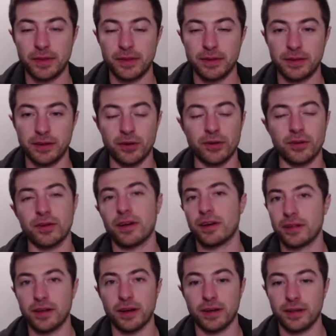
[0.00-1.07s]
So
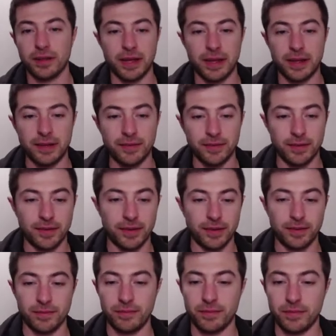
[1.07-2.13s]
yeah,
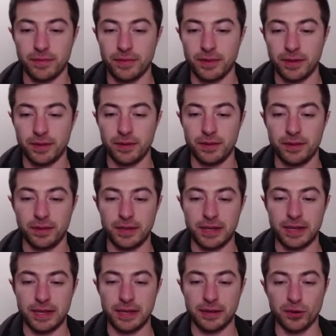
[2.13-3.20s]

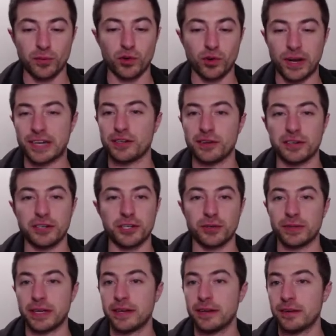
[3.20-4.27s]
the Azumarill had to use a
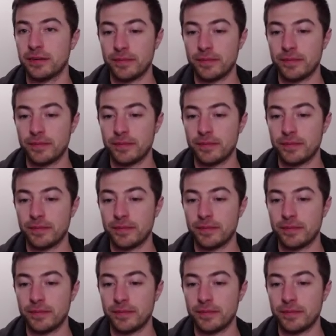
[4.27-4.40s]
shield there.